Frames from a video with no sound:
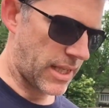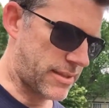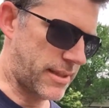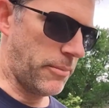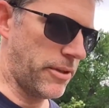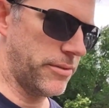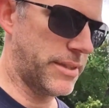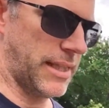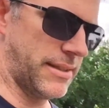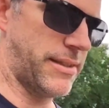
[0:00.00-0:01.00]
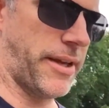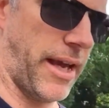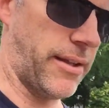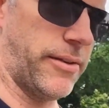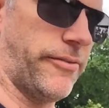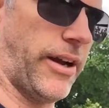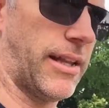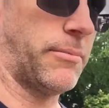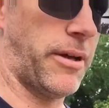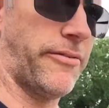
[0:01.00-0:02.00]
someone who says you can't learn
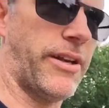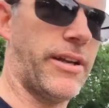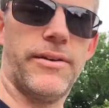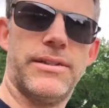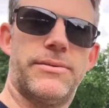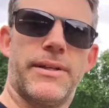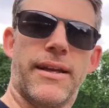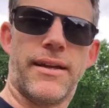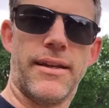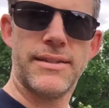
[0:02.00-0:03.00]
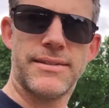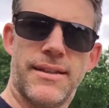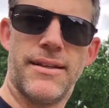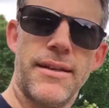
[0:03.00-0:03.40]
violin by video, it's ridiculous.